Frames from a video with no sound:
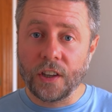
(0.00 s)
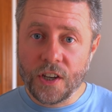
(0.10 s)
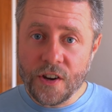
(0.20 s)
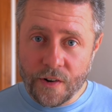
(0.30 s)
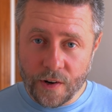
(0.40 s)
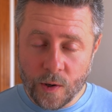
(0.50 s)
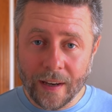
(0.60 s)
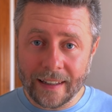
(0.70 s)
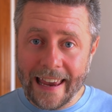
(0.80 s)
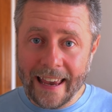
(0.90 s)
Here you
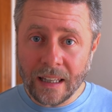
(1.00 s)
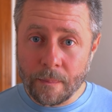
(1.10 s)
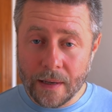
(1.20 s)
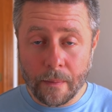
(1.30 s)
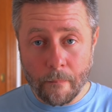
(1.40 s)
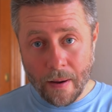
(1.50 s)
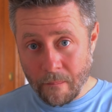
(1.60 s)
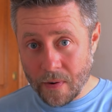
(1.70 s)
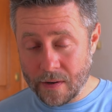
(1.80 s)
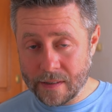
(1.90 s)
can handpick
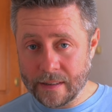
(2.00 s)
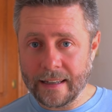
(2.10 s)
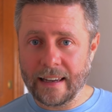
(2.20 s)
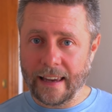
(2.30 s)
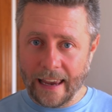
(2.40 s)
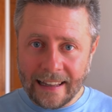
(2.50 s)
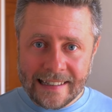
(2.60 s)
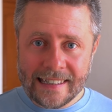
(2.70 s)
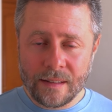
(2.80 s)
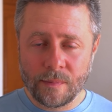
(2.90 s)
members
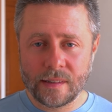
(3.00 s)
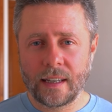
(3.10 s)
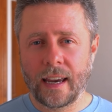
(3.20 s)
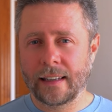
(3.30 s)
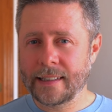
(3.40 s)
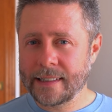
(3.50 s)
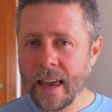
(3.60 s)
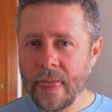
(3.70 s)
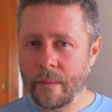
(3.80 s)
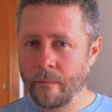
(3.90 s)
and teams and
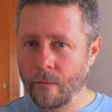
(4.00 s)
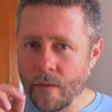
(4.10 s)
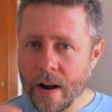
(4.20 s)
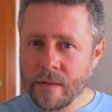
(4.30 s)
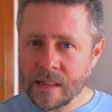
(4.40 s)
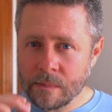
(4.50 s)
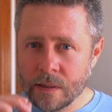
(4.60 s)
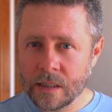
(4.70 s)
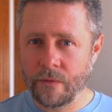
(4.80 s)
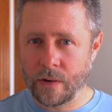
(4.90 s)
assign them very
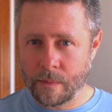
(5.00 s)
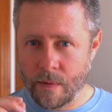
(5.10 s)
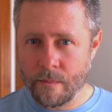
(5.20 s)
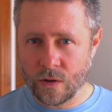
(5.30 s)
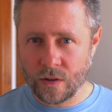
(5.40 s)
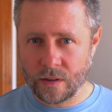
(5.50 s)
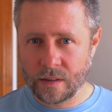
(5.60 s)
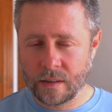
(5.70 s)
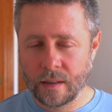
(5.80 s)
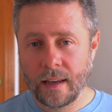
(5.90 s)
specific
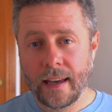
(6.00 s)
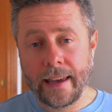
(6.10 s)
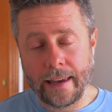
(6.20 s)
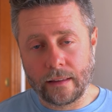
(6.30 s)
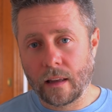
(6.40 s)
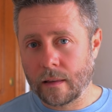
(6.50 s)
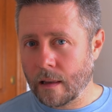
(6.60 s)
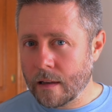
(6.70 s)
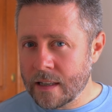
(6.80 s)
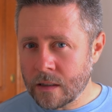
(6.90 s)
permissions. And
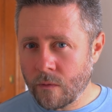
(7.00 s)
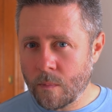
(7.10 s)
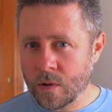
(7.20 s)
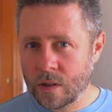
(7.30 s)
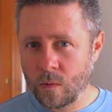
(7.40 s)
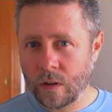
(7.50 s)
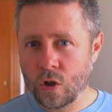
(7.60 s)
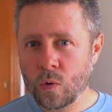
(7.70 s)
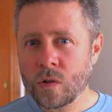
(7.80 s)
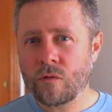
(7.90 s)
the list of options you
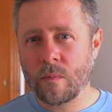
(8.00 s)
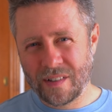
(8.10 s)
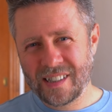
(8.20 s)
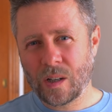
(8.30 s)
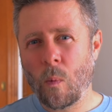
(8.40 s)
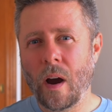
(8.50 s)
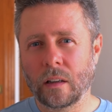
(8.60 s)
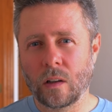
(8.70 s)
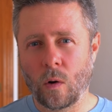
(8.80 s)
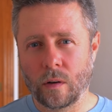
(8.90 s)
can choose from is
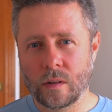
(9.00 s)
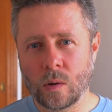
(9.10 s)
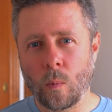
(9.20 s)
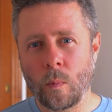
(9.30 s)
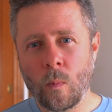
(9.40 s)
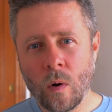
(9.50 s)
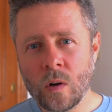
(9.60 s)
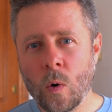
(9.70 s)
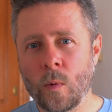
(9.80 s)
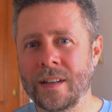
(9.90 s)
quite long, so we
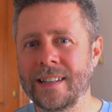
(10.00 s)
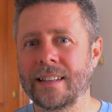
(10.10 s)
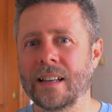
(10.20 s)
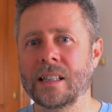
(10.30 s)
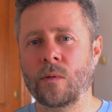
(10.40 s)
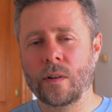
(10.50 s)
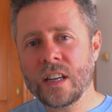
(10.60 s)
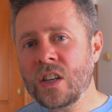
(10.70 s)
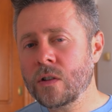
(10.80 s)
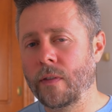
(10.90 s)
won't go in details for
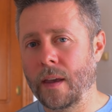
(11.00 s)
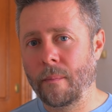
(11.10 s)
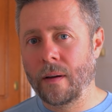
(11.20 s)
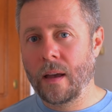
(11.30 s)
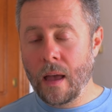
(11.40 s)
each of them,